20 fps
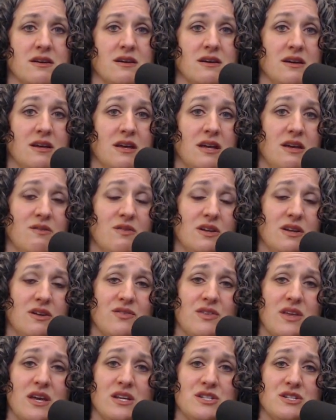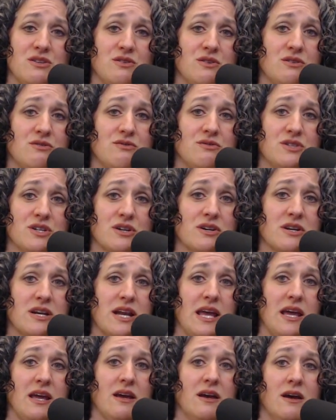Even if they do you
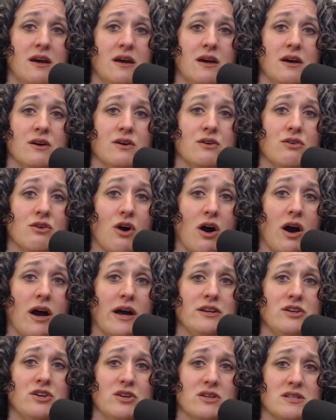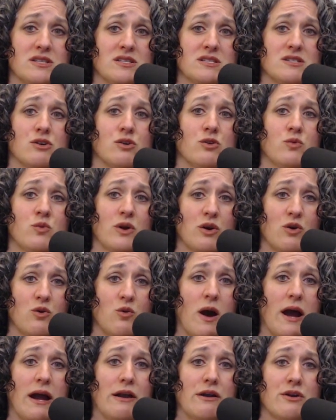dirty, God could still
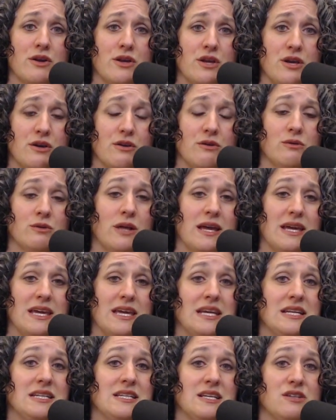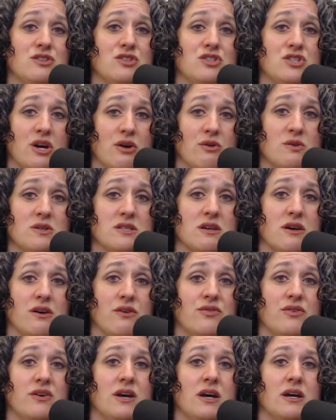require you, like he did
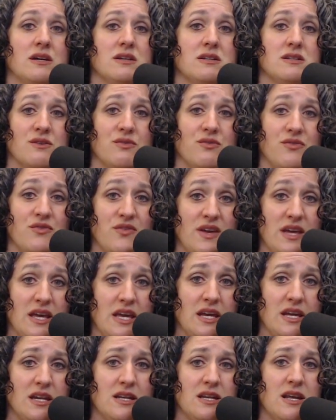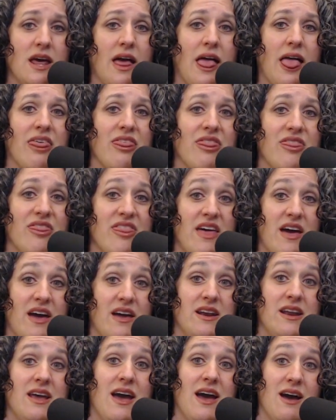Joseph, to feed,
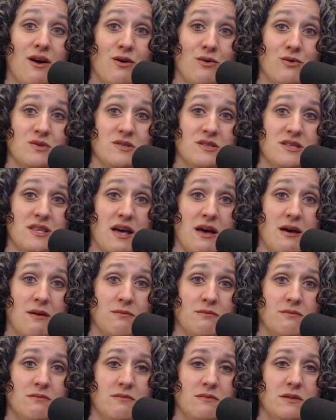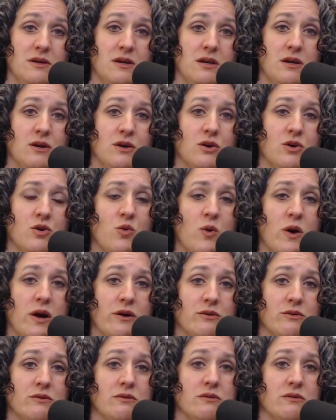then house them. Quote,